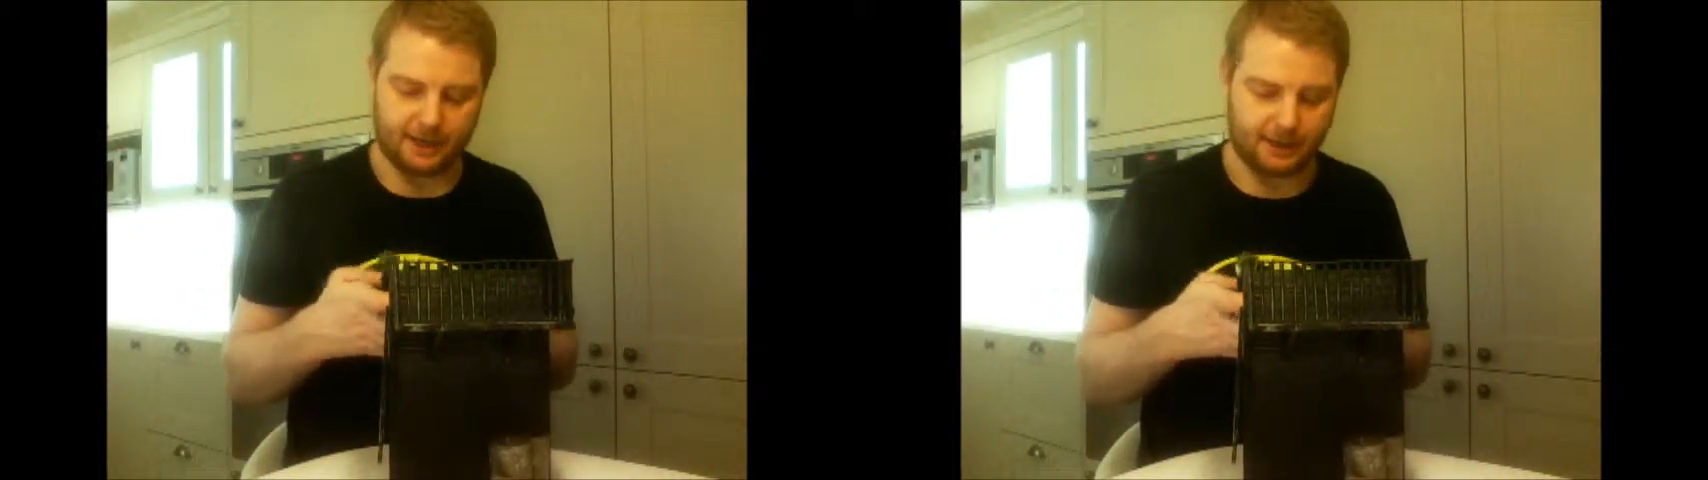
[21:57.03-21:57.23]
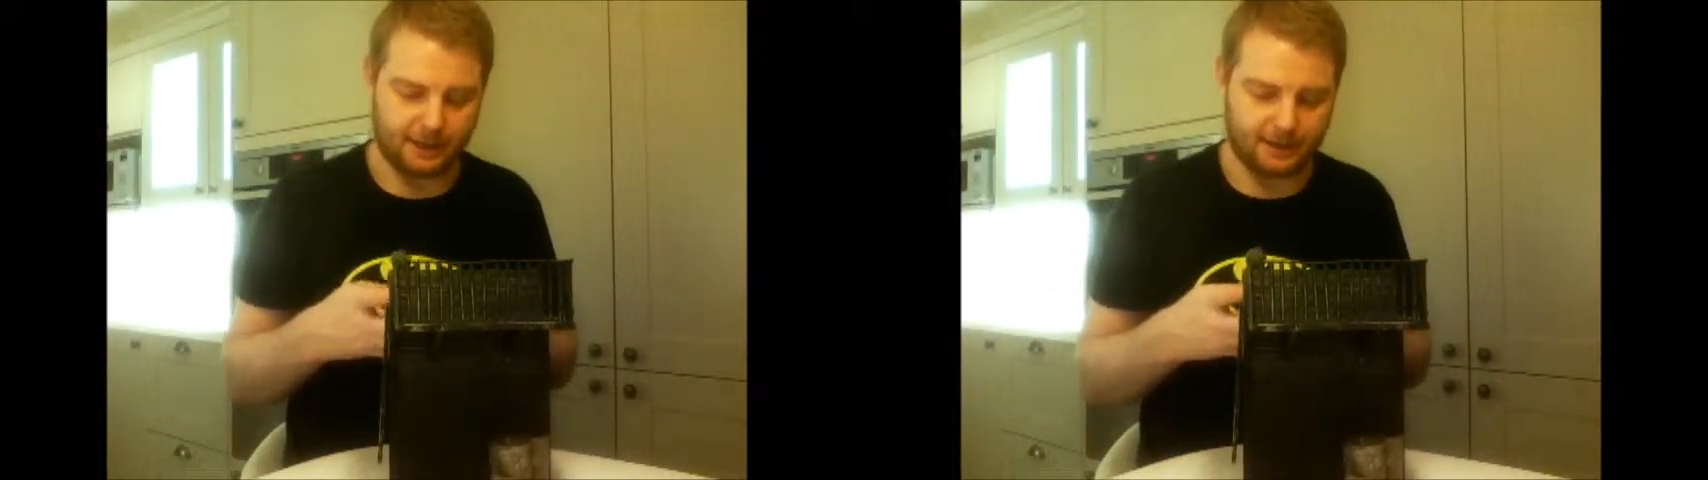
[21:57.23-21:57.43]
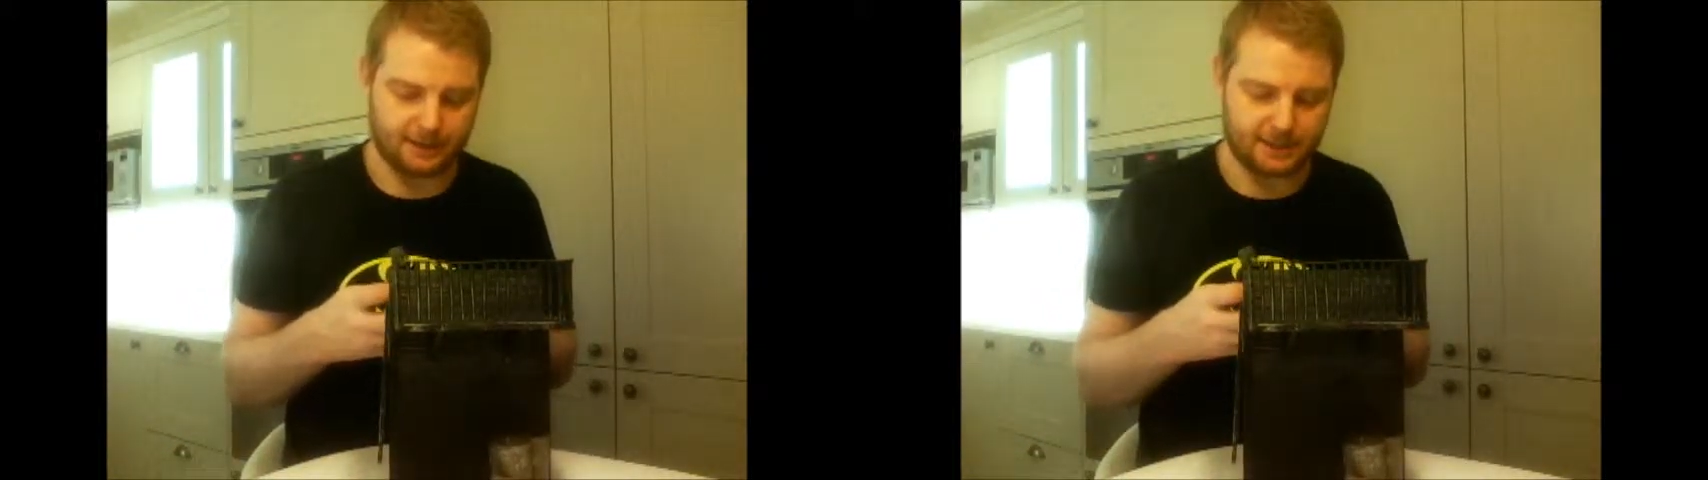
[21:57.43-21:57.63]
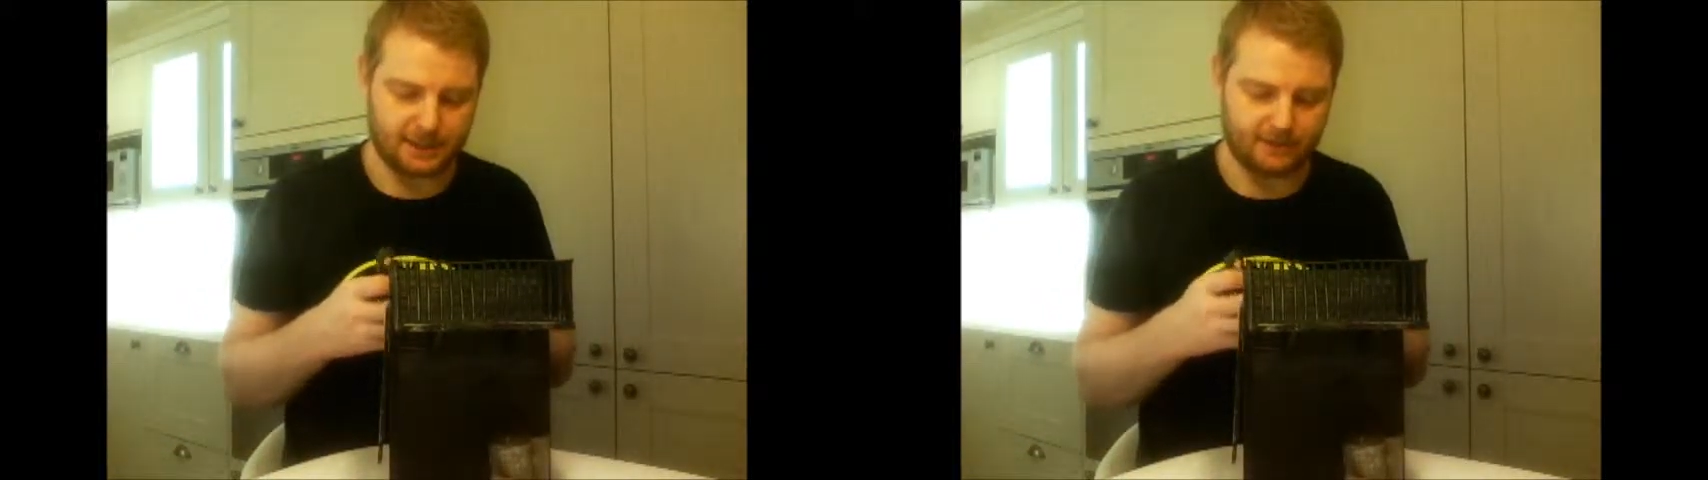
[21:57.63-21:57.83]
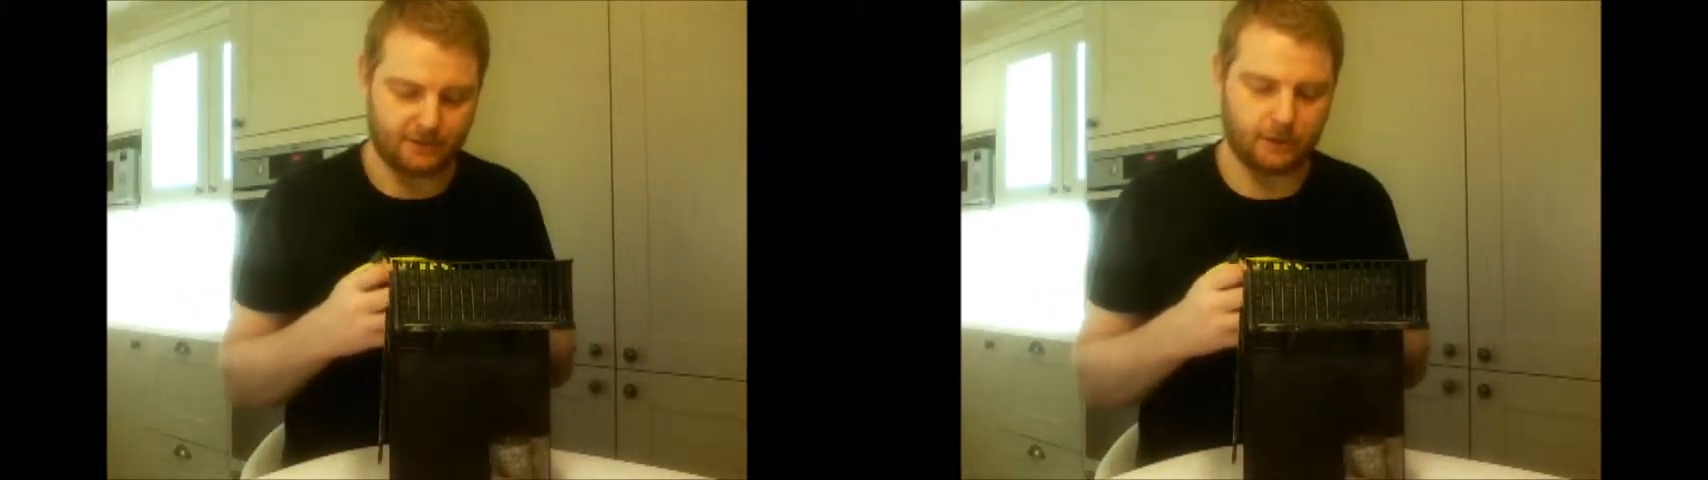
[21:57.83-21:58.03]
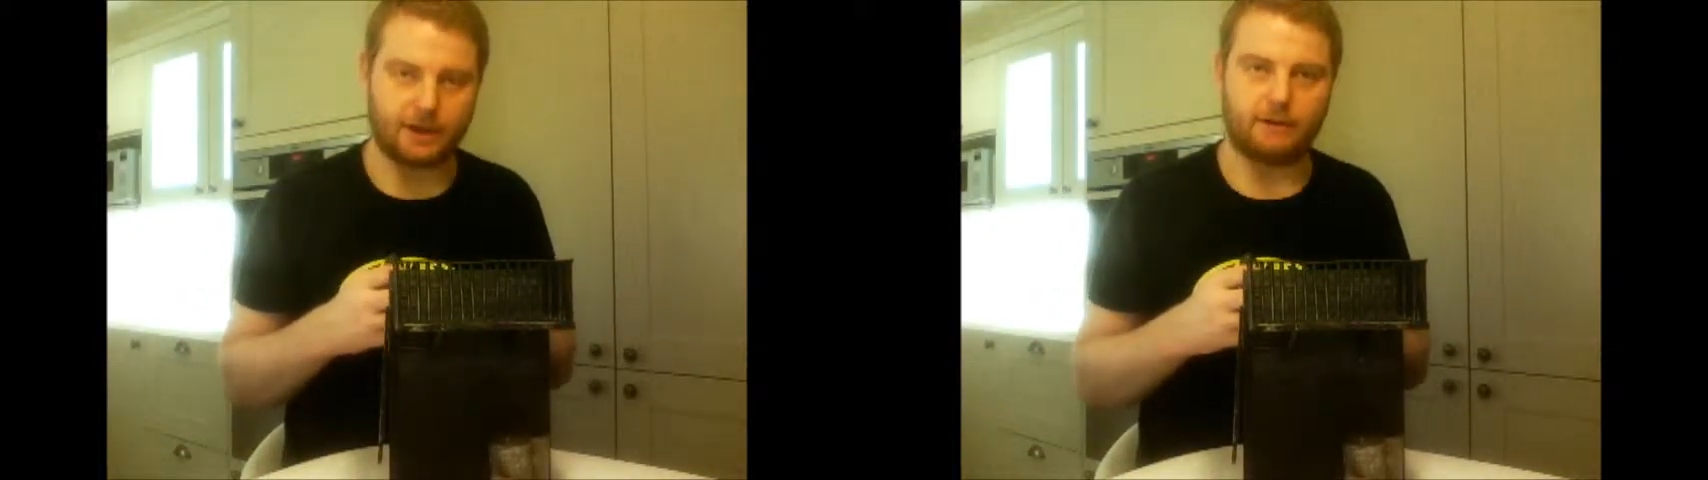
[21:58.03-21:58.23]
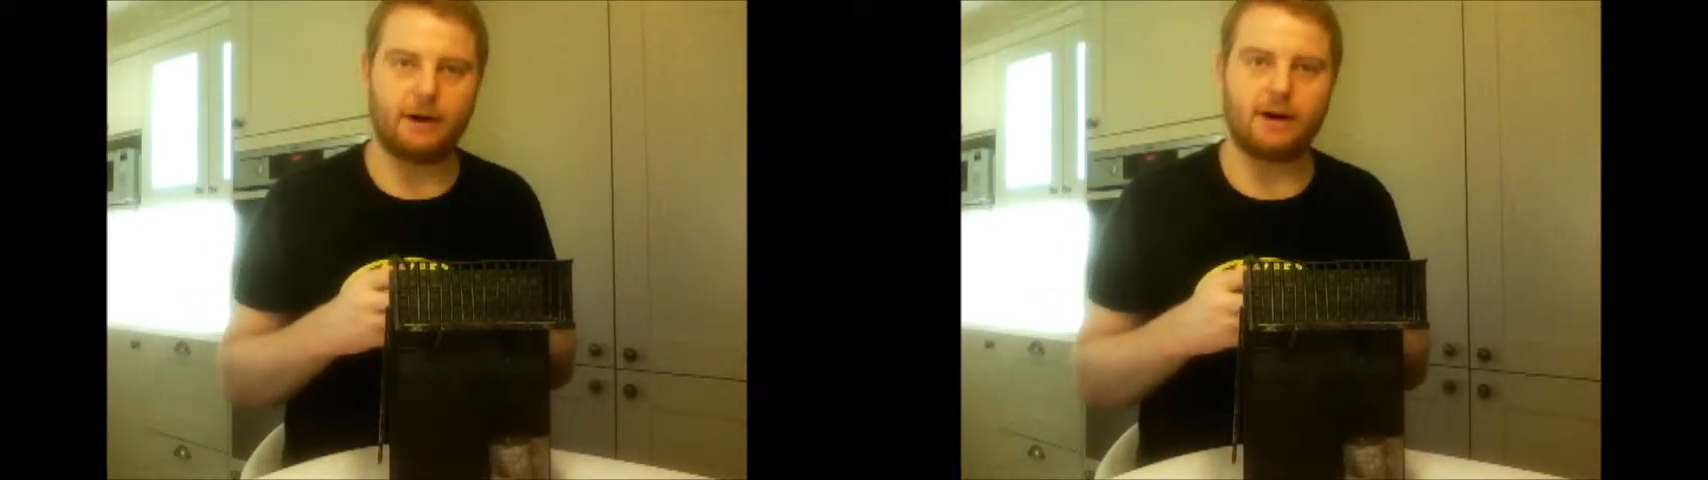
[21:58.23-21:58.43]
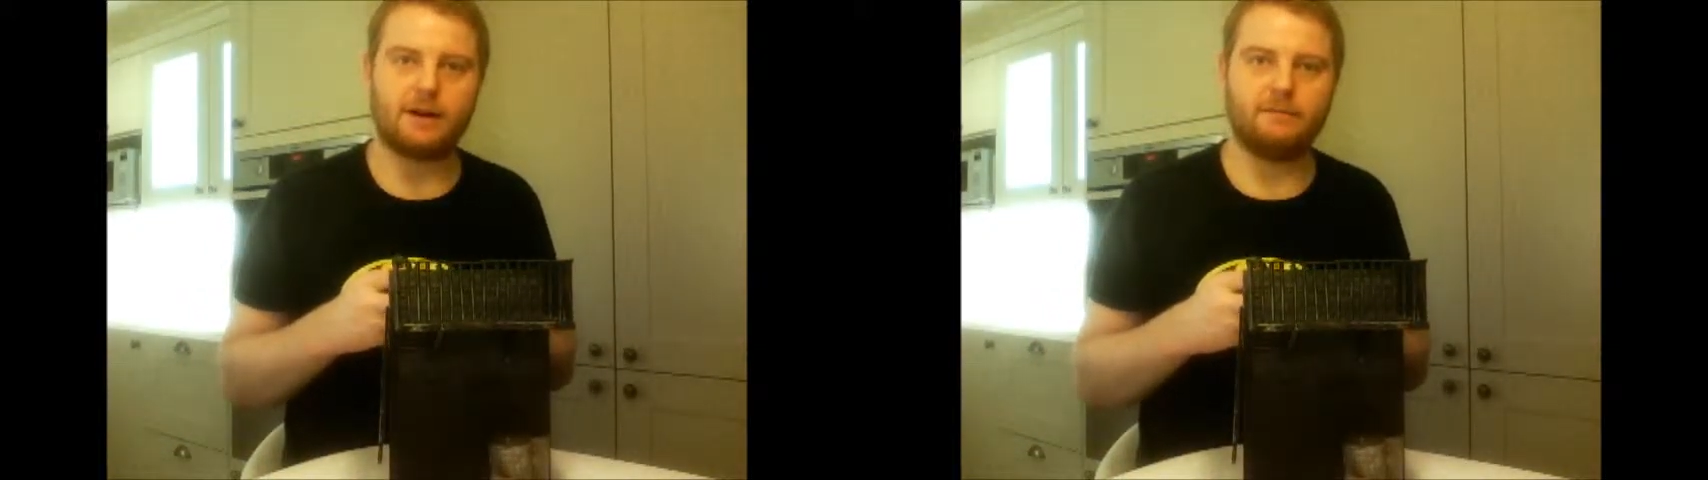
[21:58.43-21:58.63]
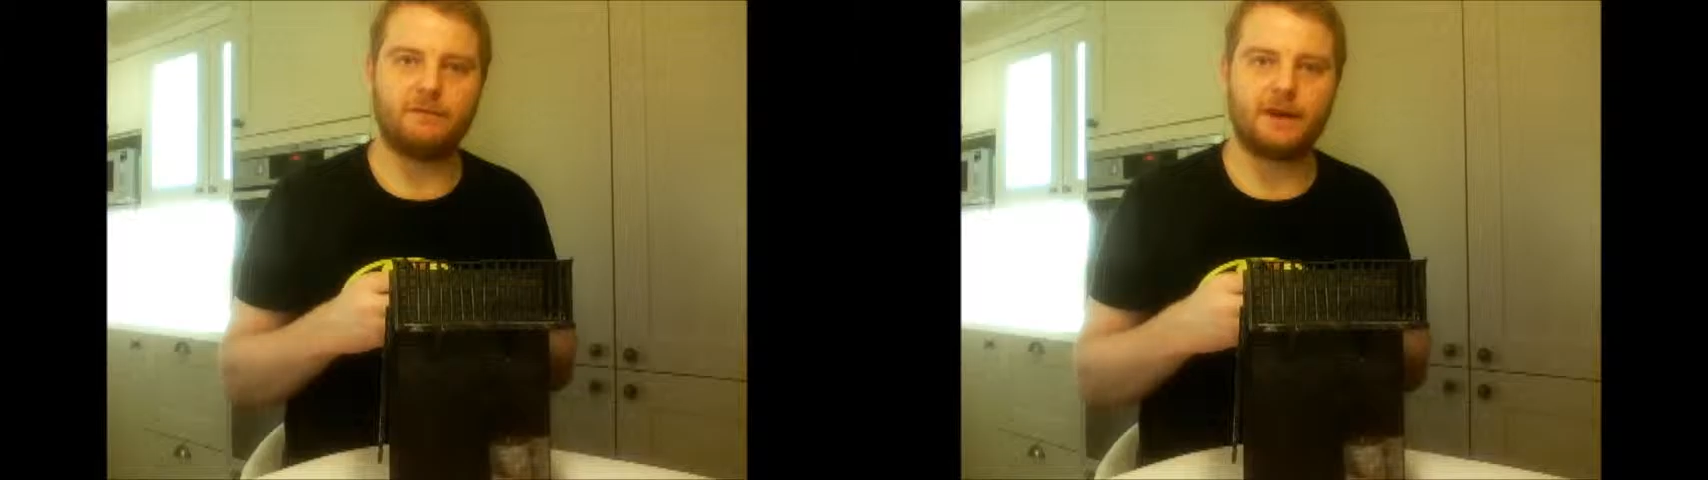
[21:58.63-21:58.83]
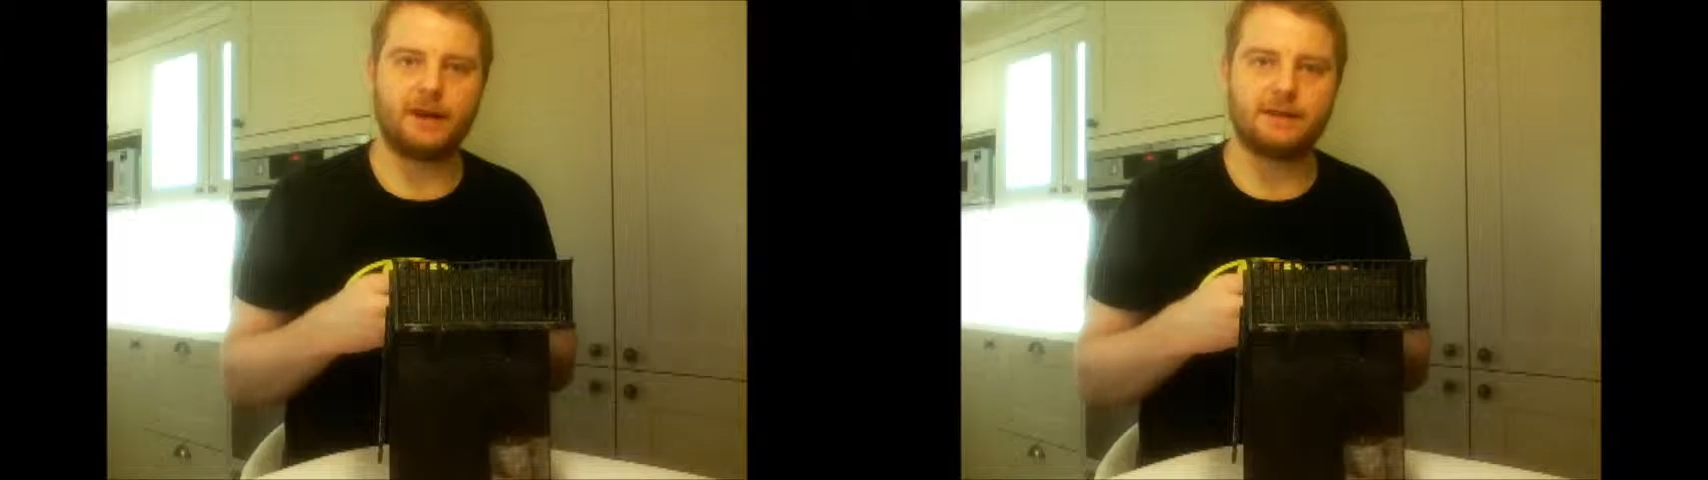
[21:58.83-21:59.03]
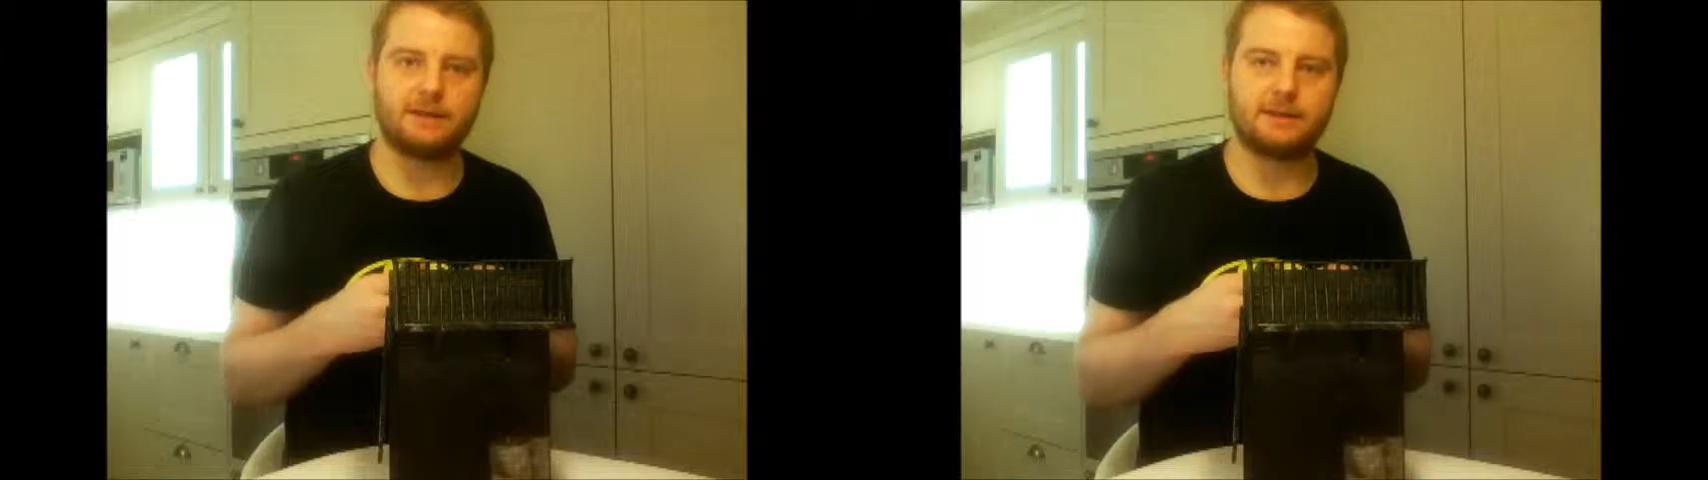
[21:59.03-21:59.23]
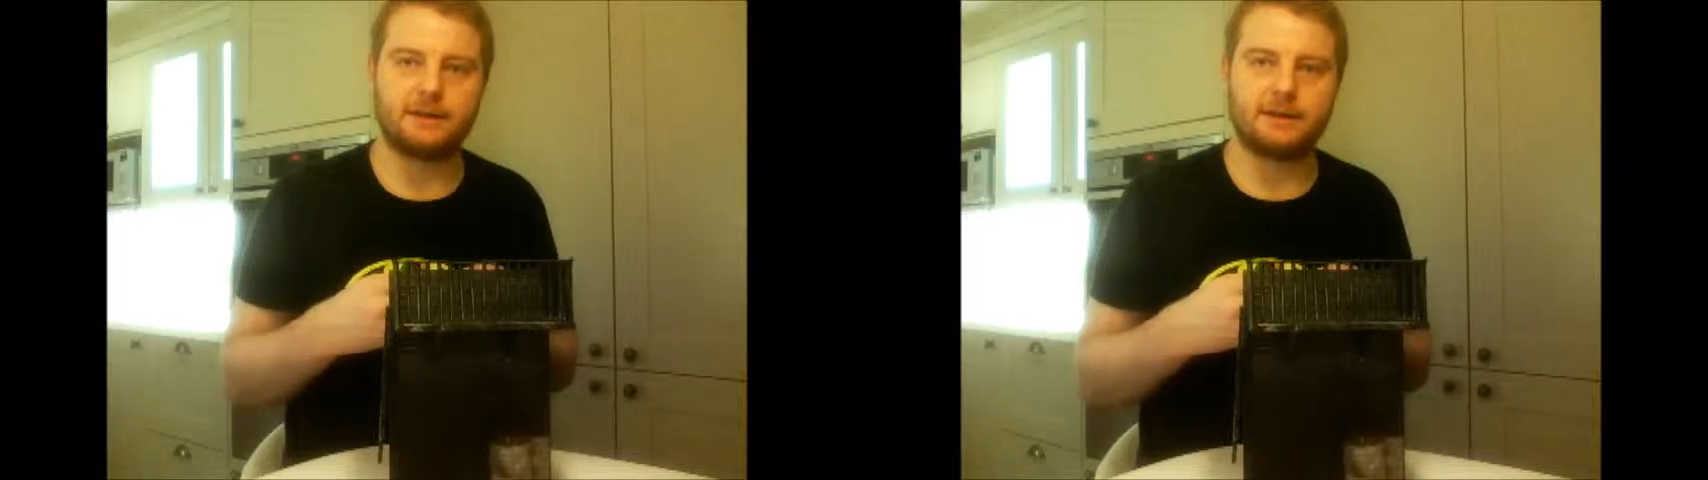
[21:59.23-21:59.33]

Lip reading: You could use these for your Arkham figures,